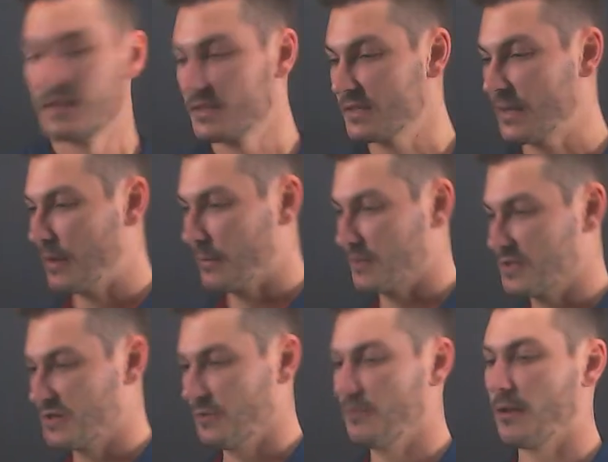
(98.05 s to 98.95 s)
Step number
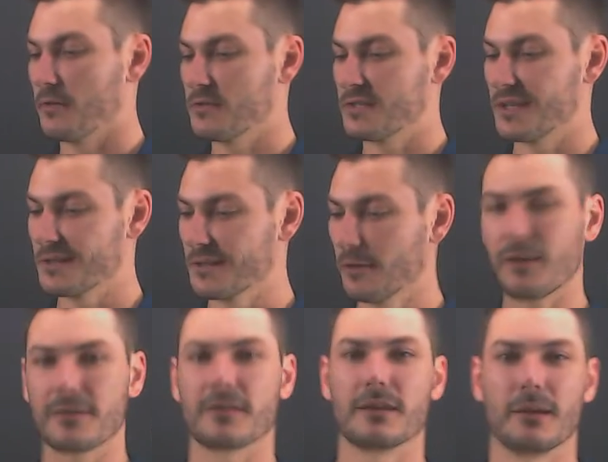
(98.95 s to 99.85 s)
2 though says
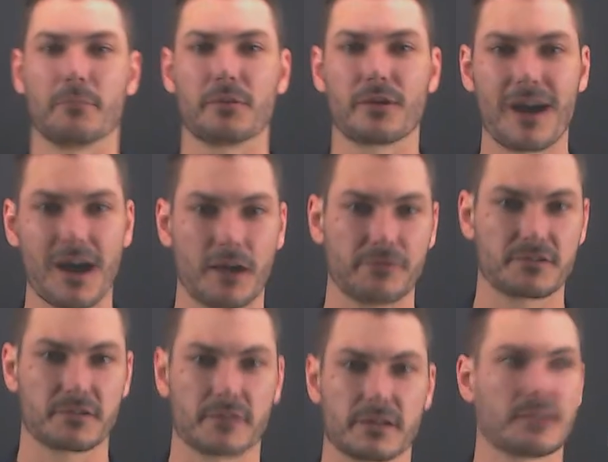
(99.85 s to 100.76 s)
look at the number
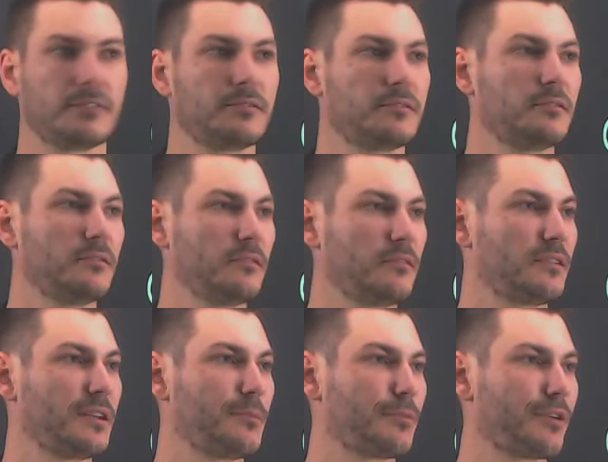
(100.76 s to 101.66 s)
after it.
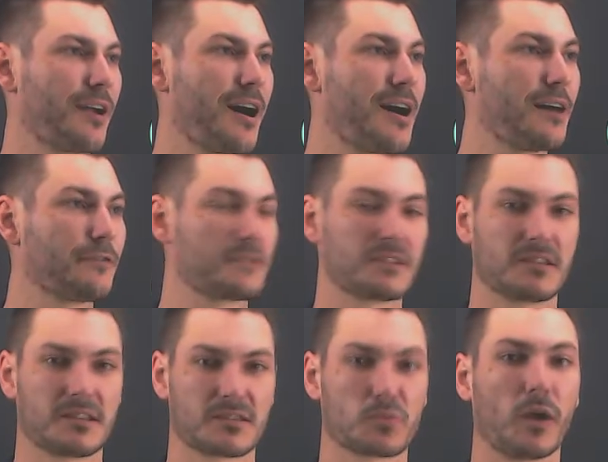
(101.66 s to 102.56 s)
The number after
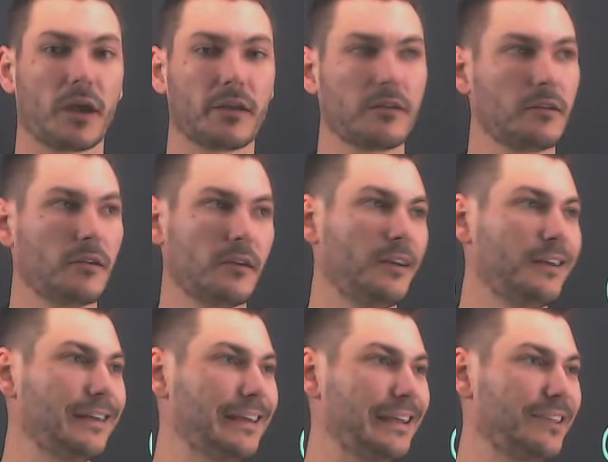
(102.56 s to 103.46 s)
this 1
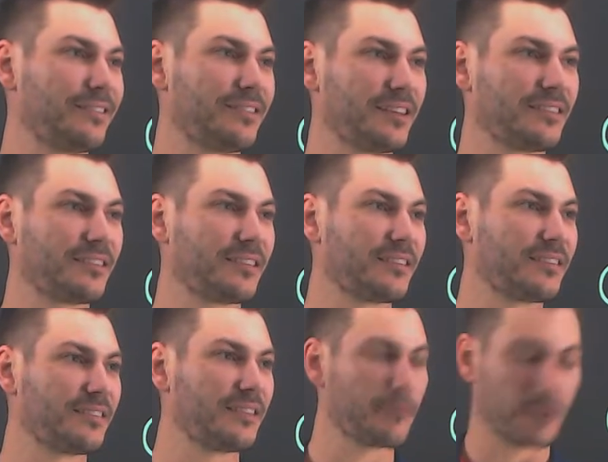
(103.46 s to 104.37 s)
is this
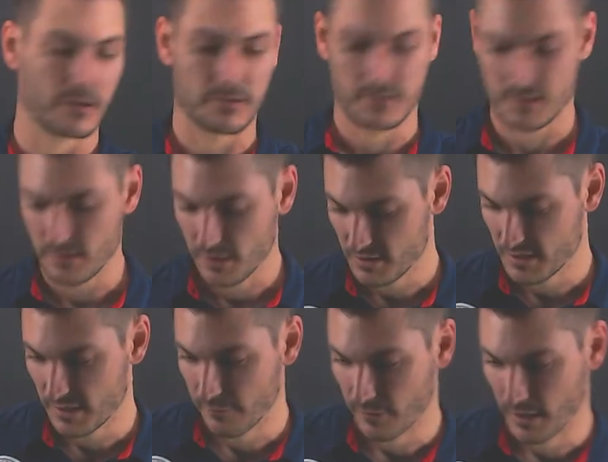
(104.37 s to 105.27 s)
7. So I'm going to
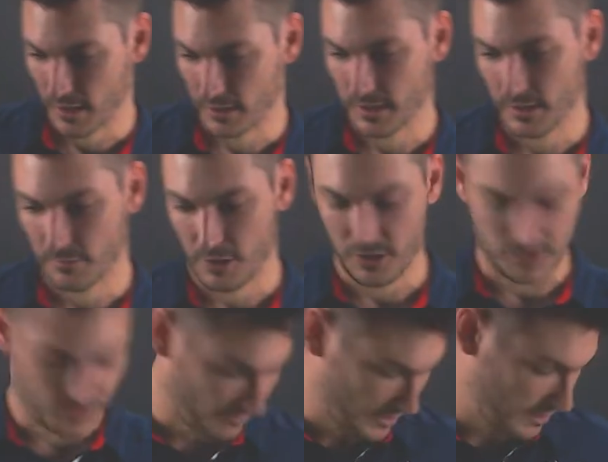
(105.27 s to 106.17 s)
use a different color here, I might
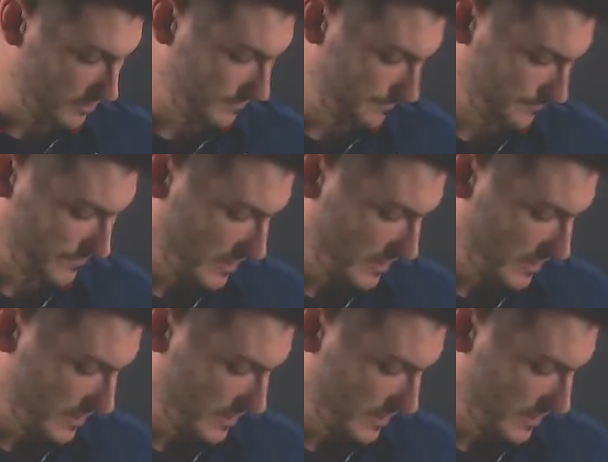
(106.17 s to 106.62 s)
use green.